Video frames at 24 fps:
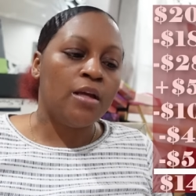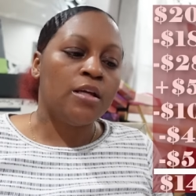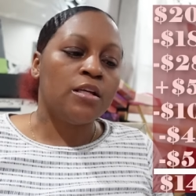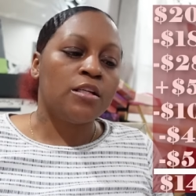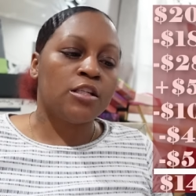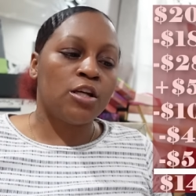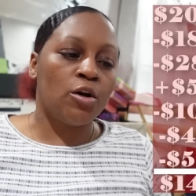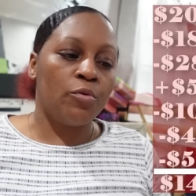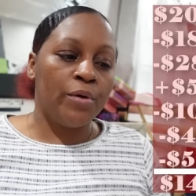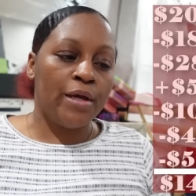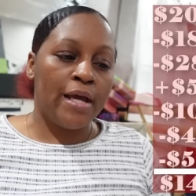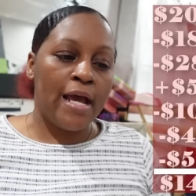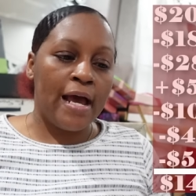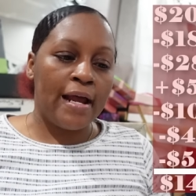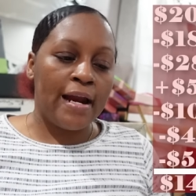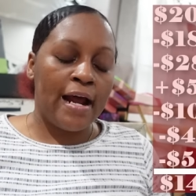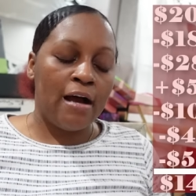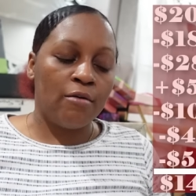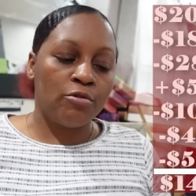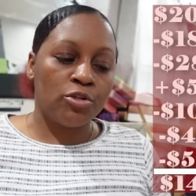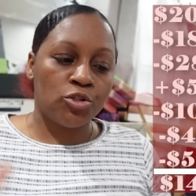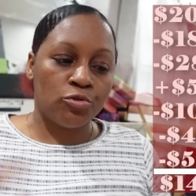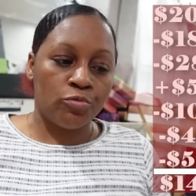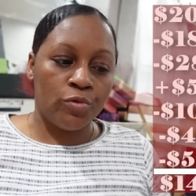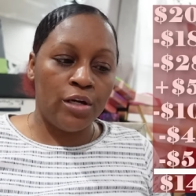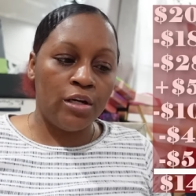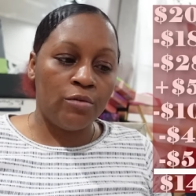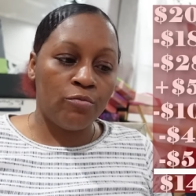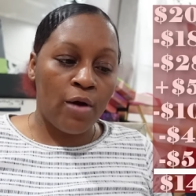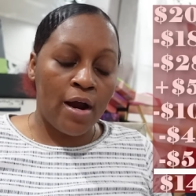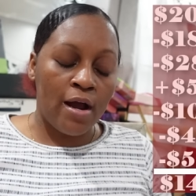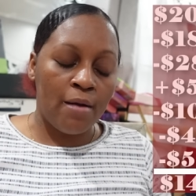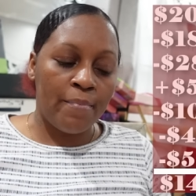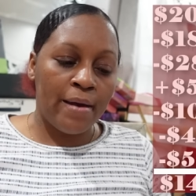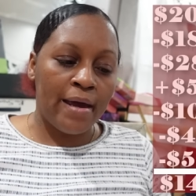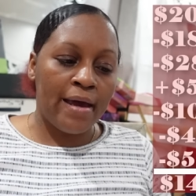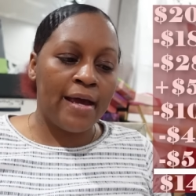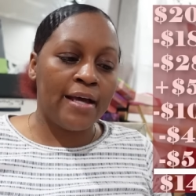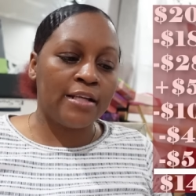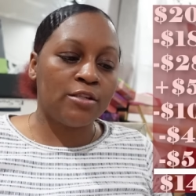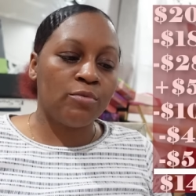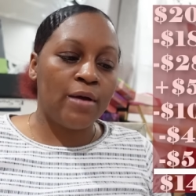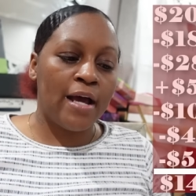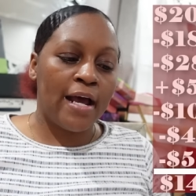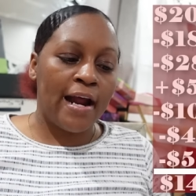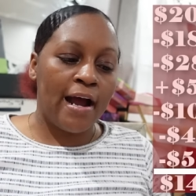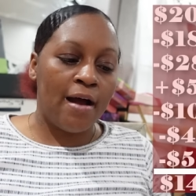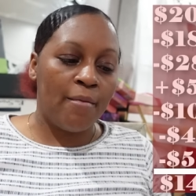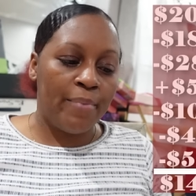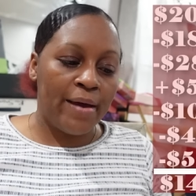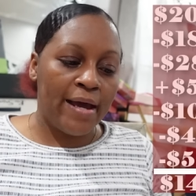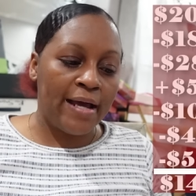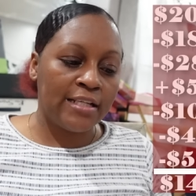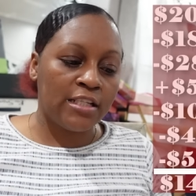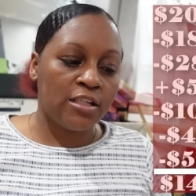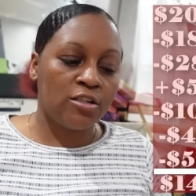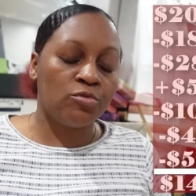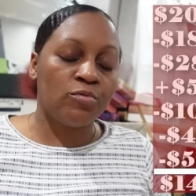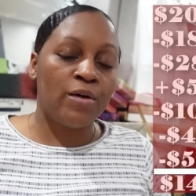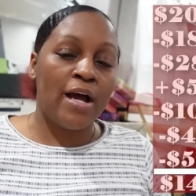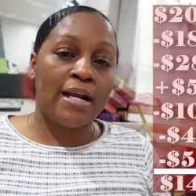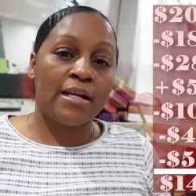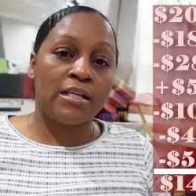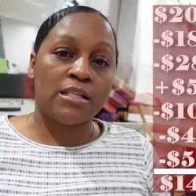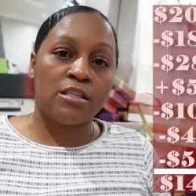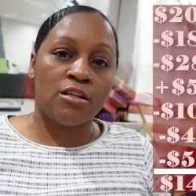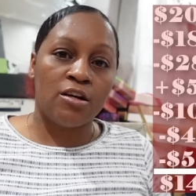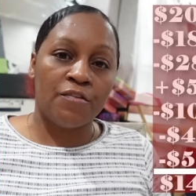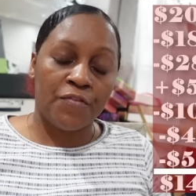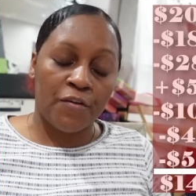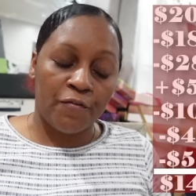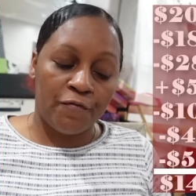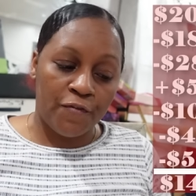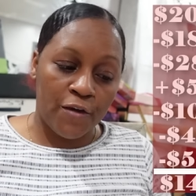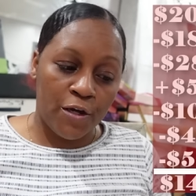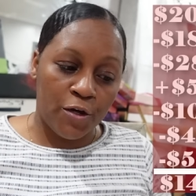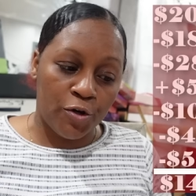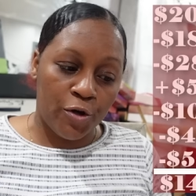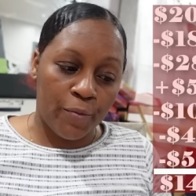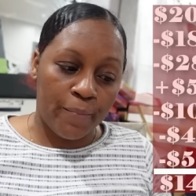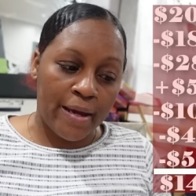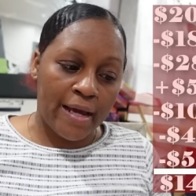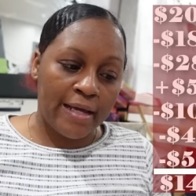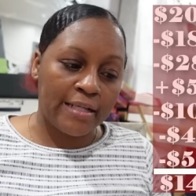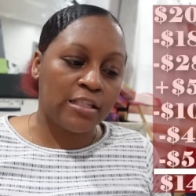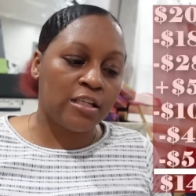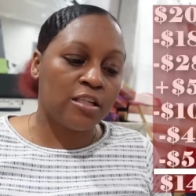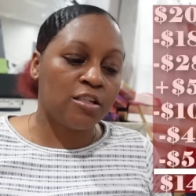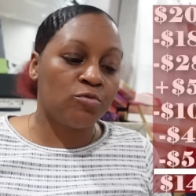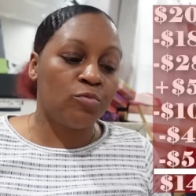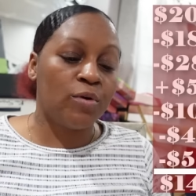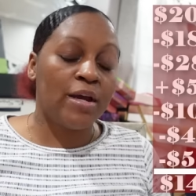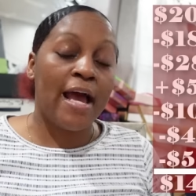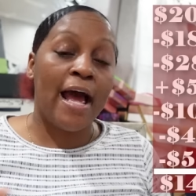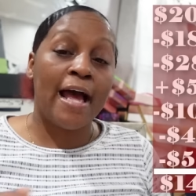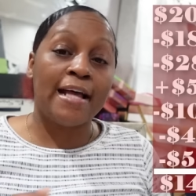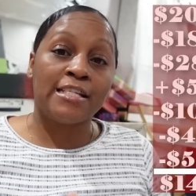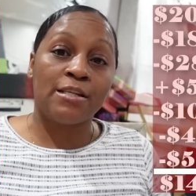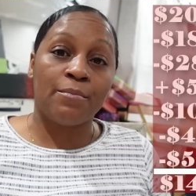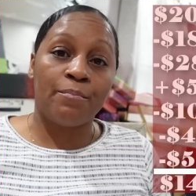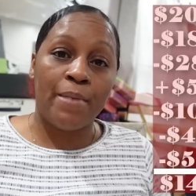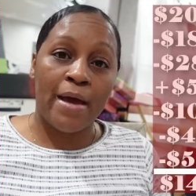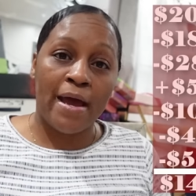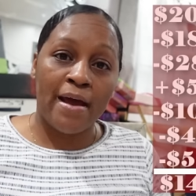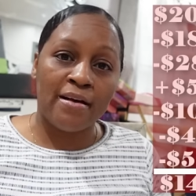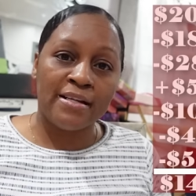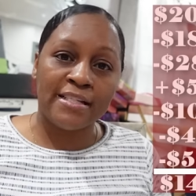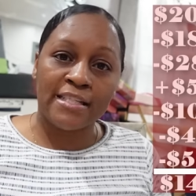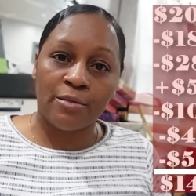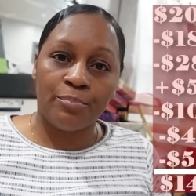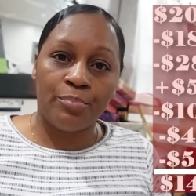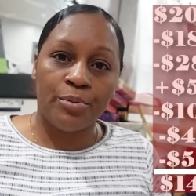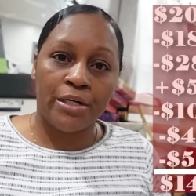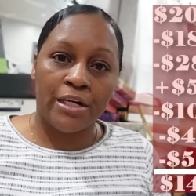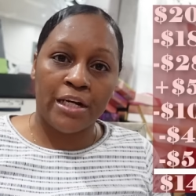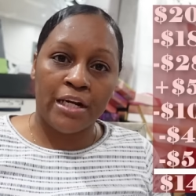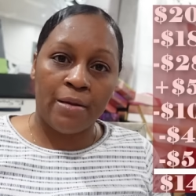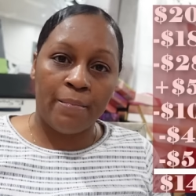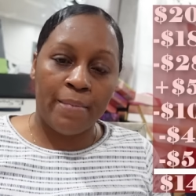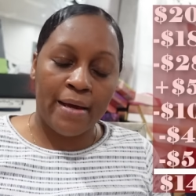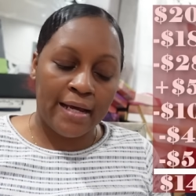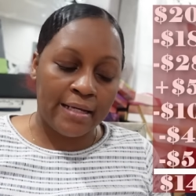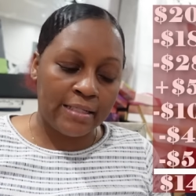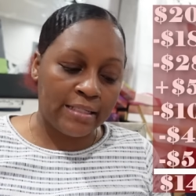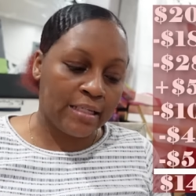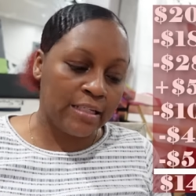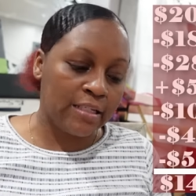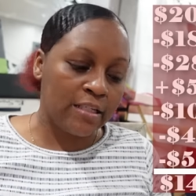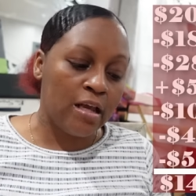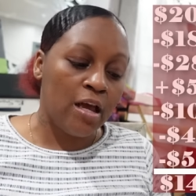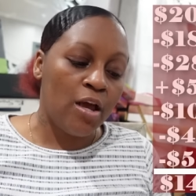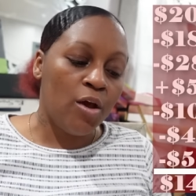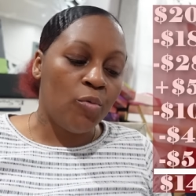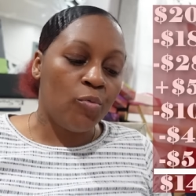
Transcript: So we got our shrink wrap bags, we got our baskets, we got the stuff to fill the baskets, we got some bags to put in the basket.